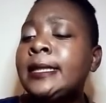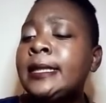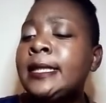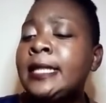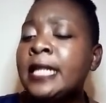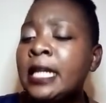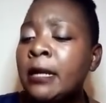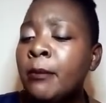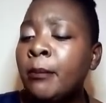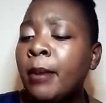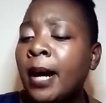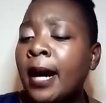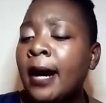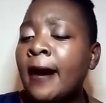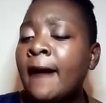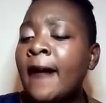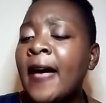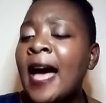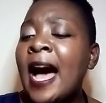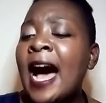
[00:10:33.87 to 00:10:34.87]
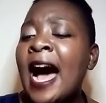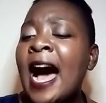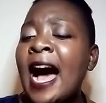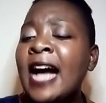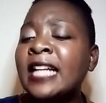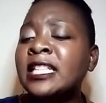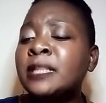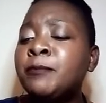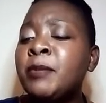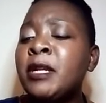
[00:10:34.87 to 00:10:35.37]
Dimba
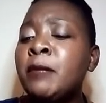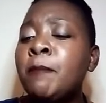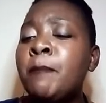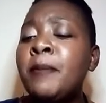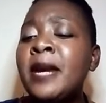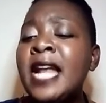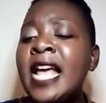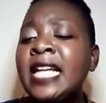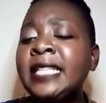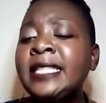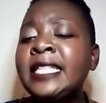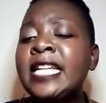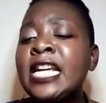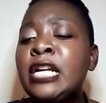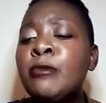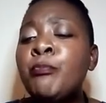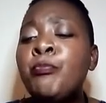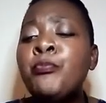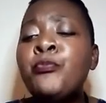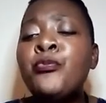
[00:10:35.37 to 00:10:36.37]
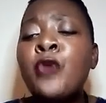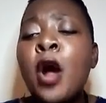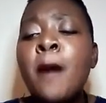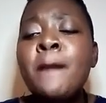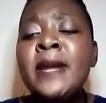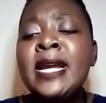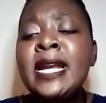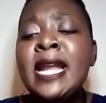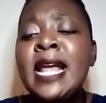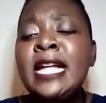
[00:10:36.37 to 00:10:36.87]
has been placed in
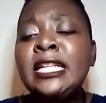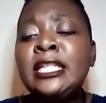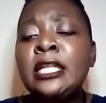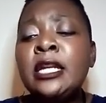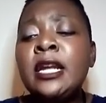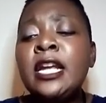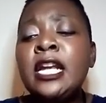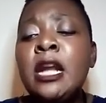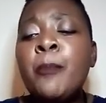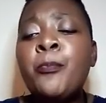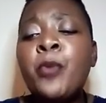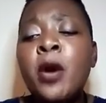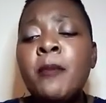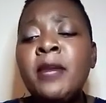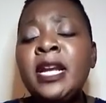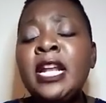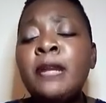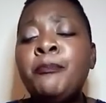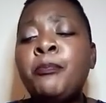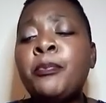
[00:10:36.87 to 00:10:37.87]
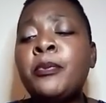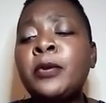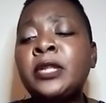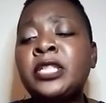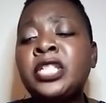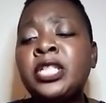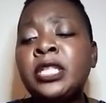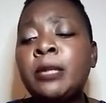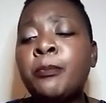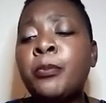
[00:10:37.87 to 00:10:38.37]
a
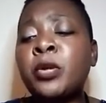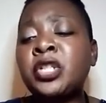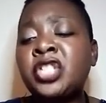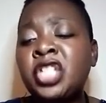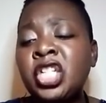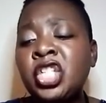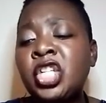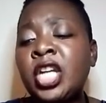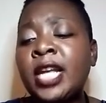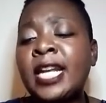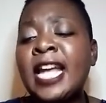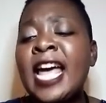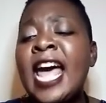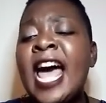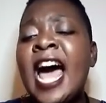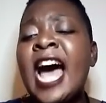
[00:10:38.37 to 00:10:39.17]
prominent position